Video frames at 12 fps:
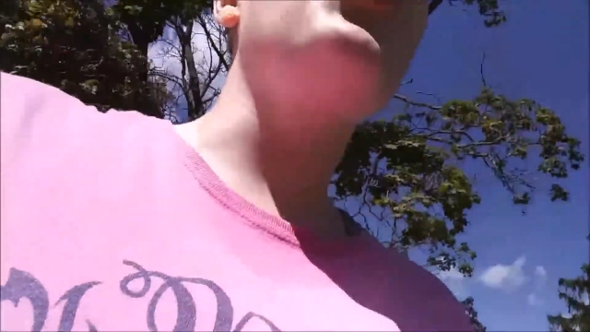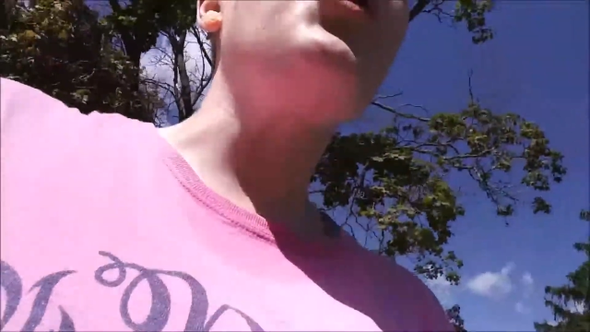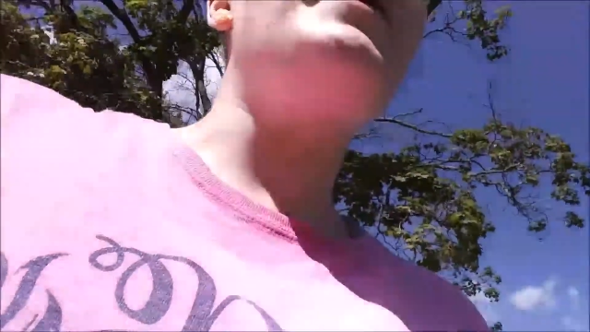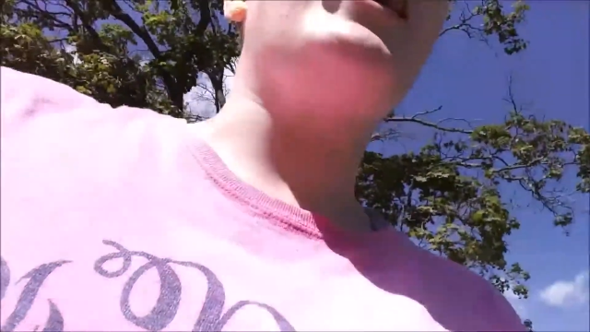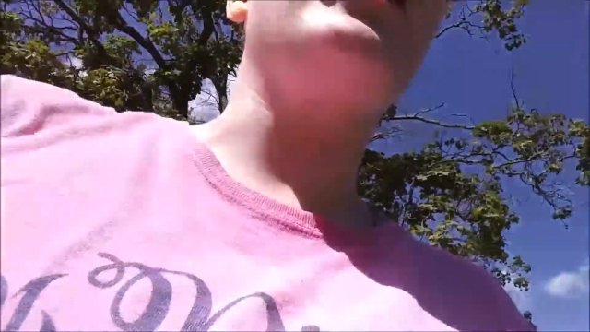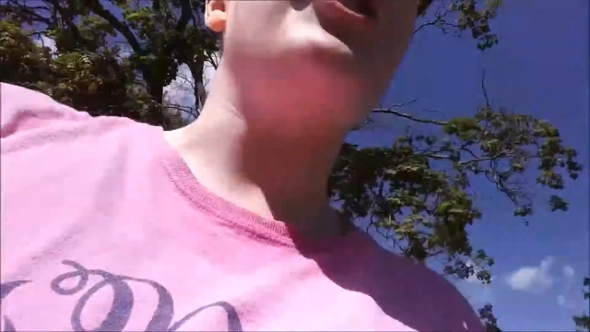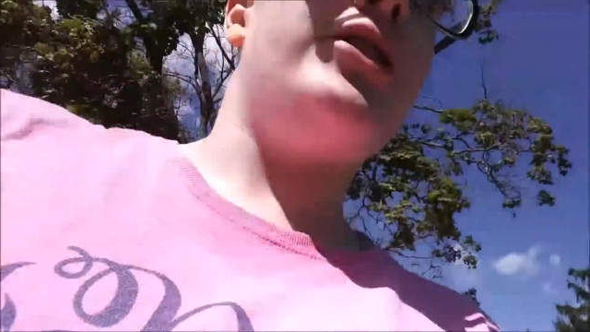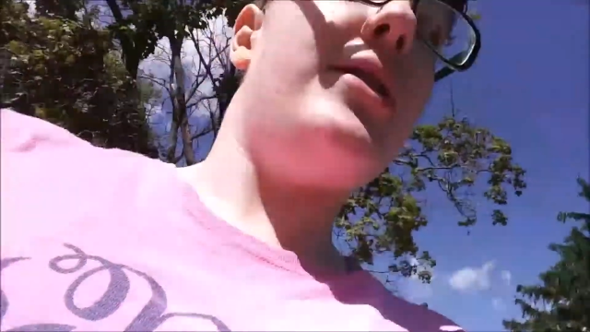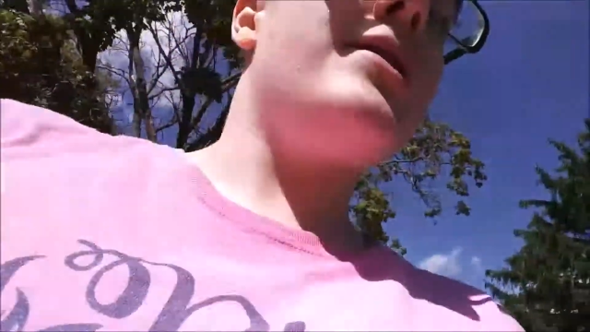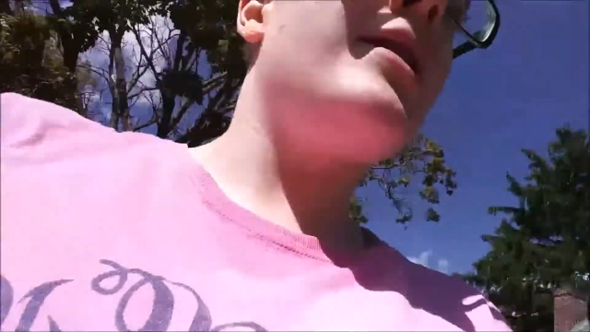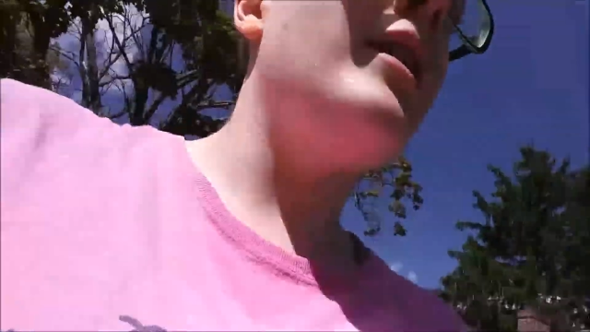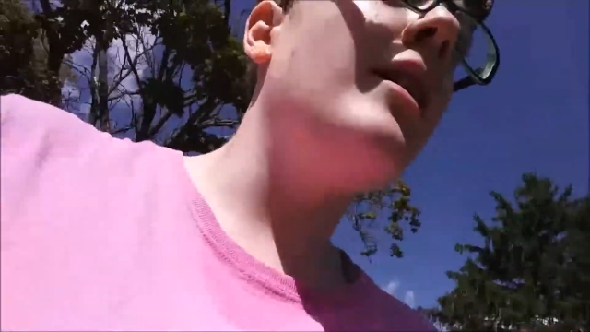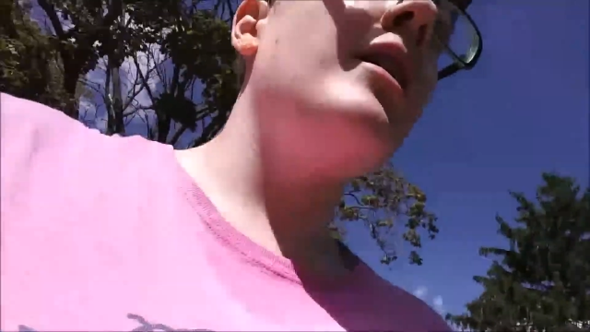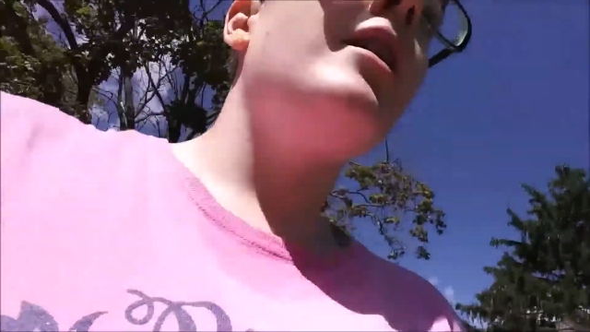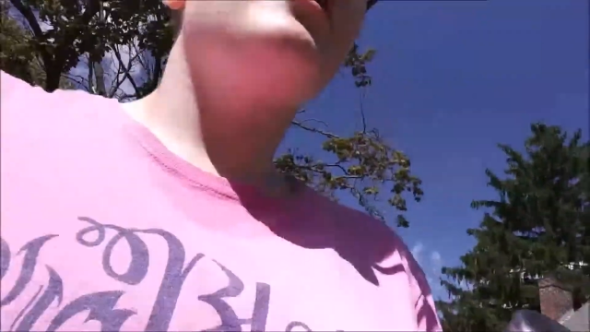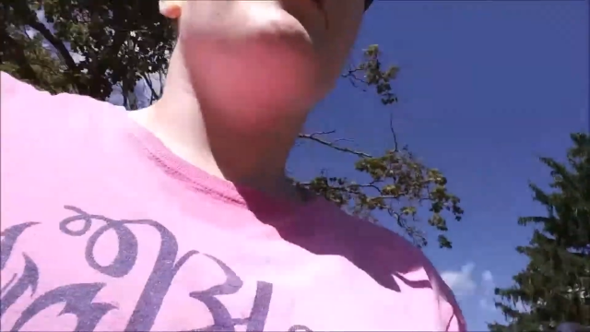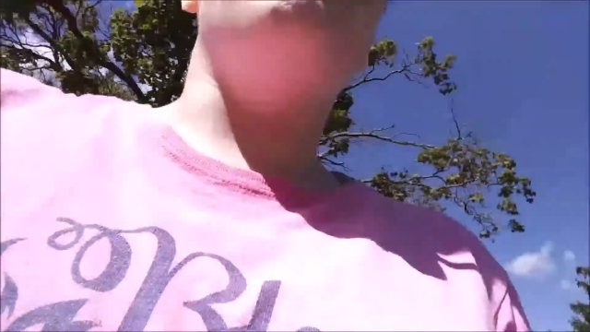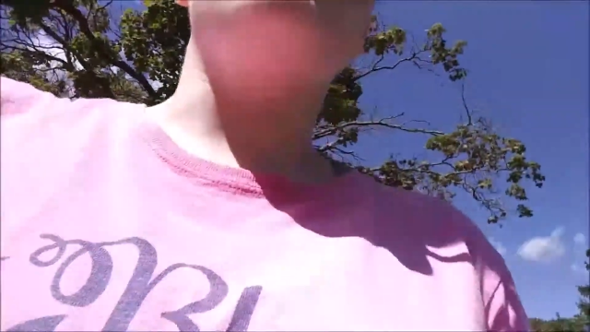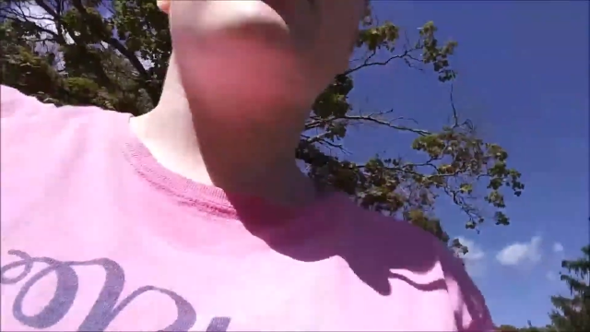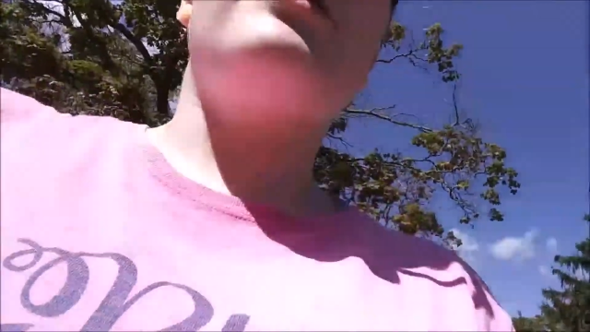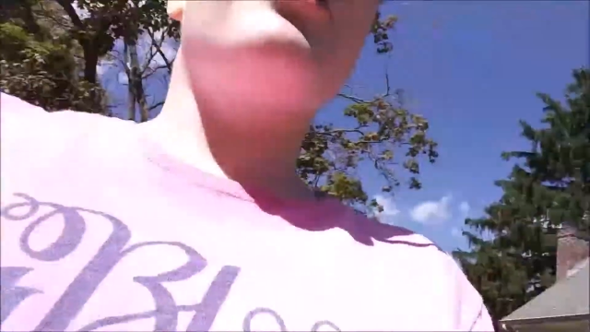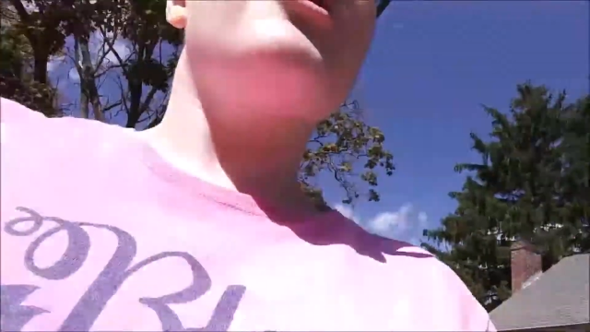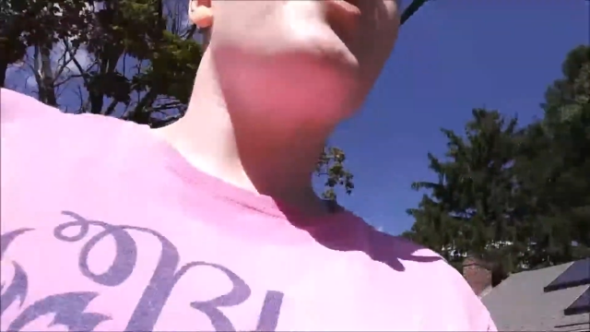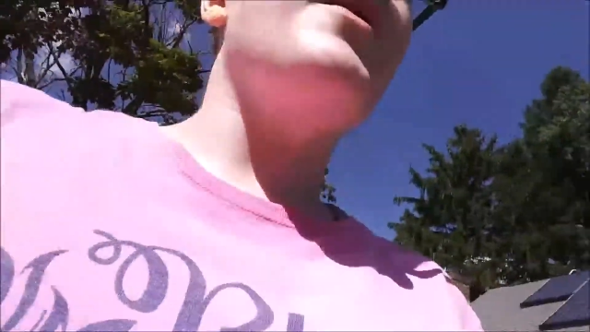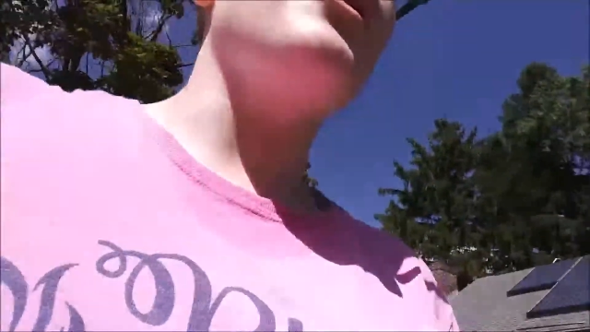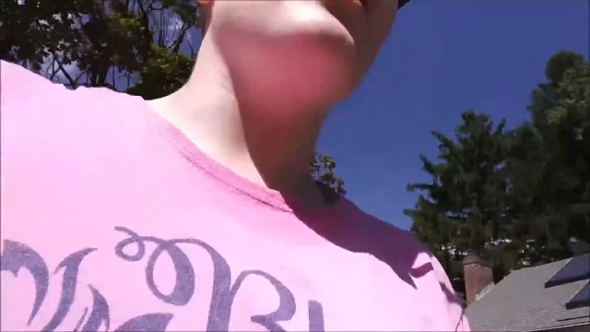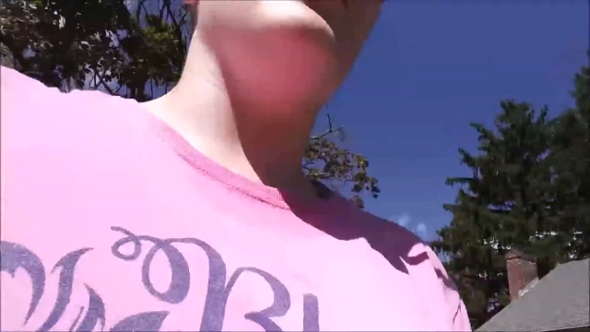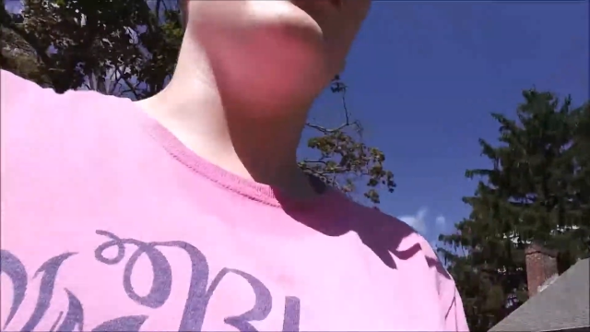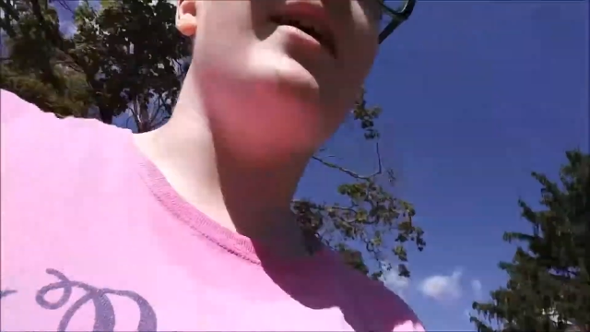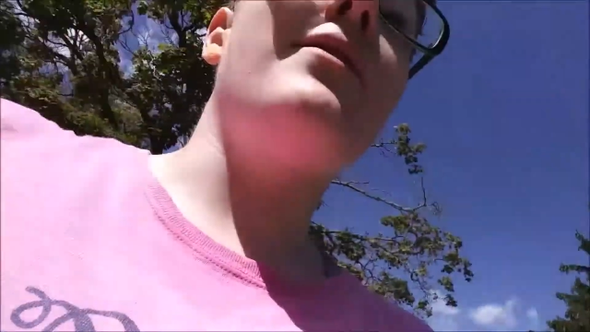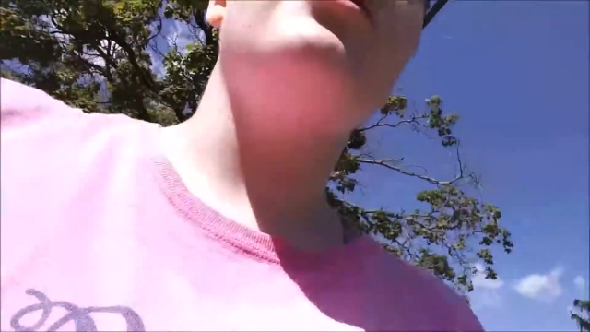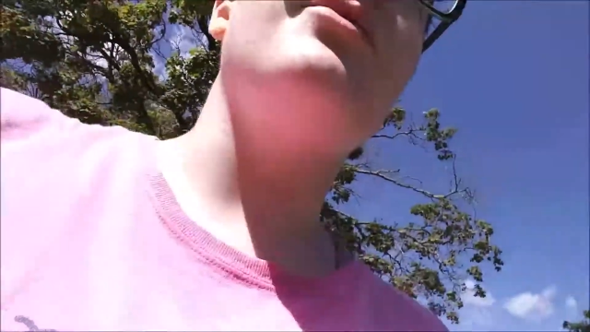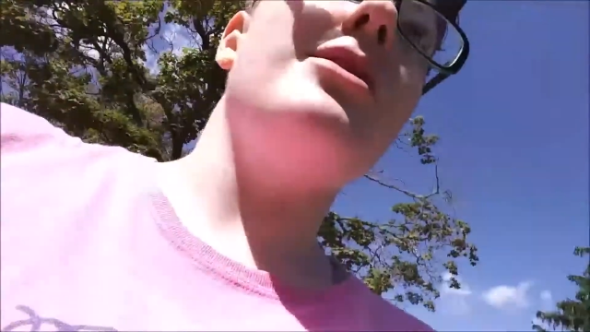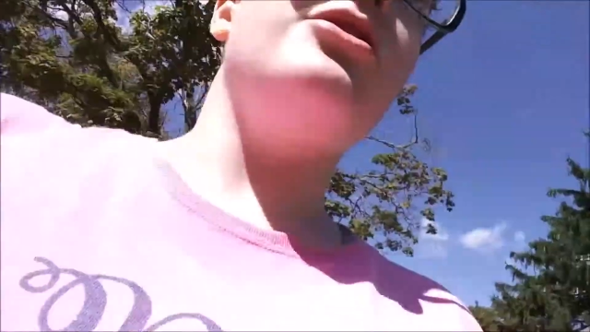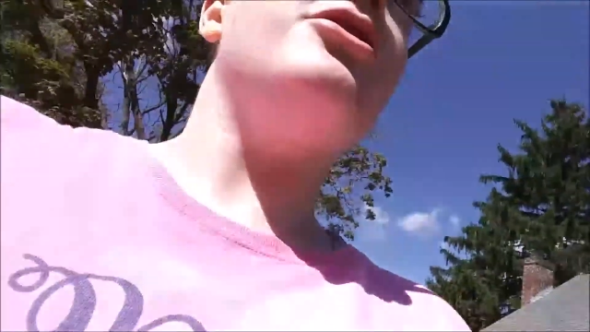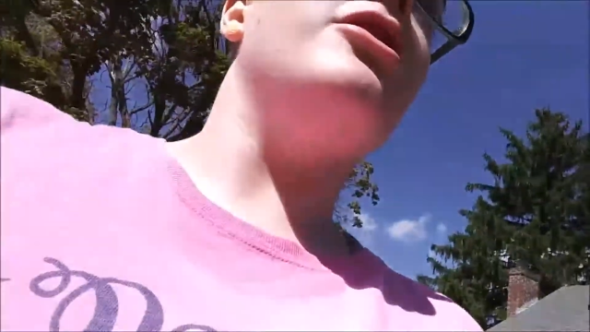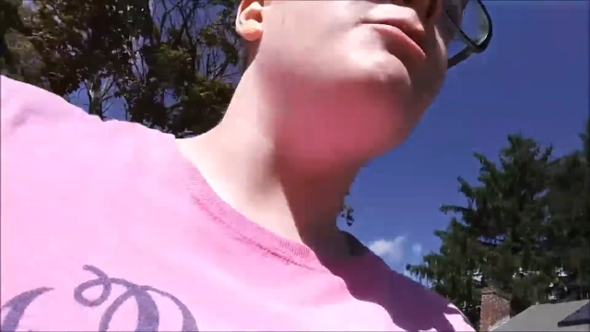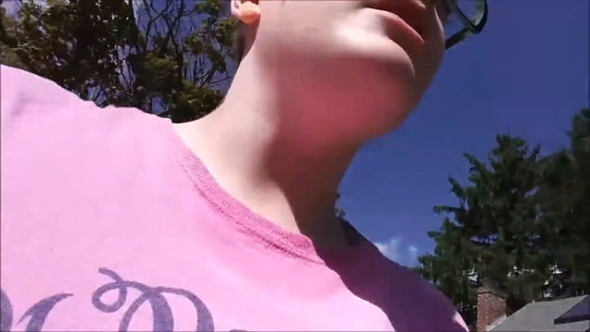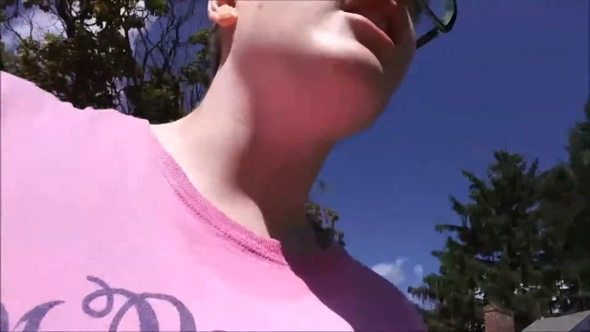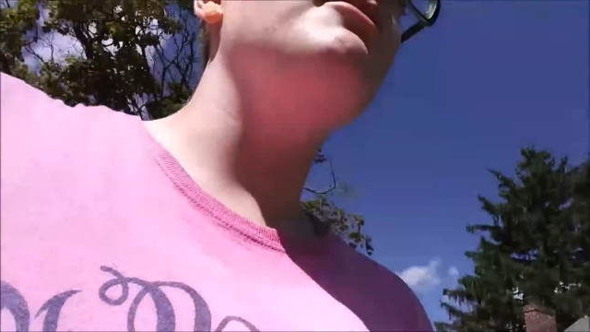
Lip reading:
(no speaker visible)